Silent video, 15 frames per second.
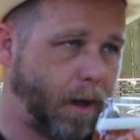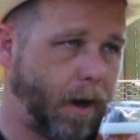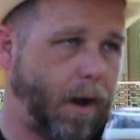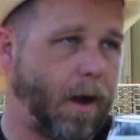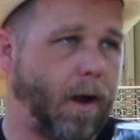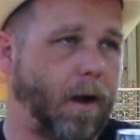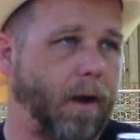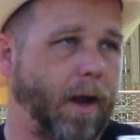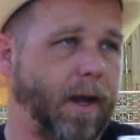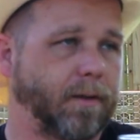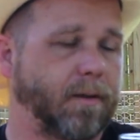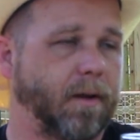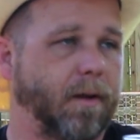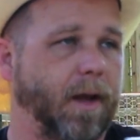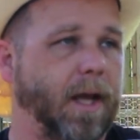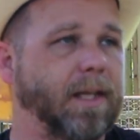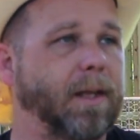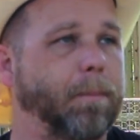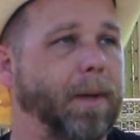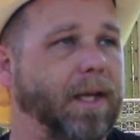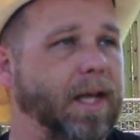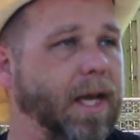at the
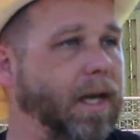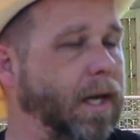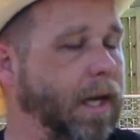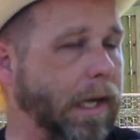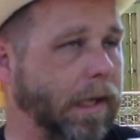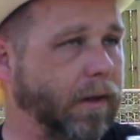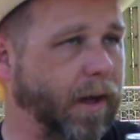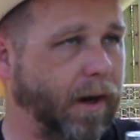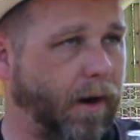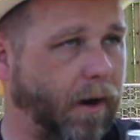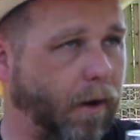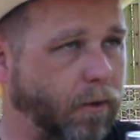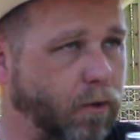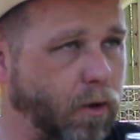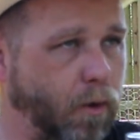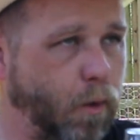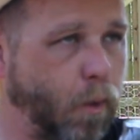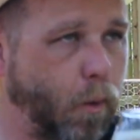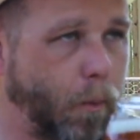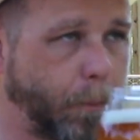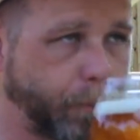beginning there too.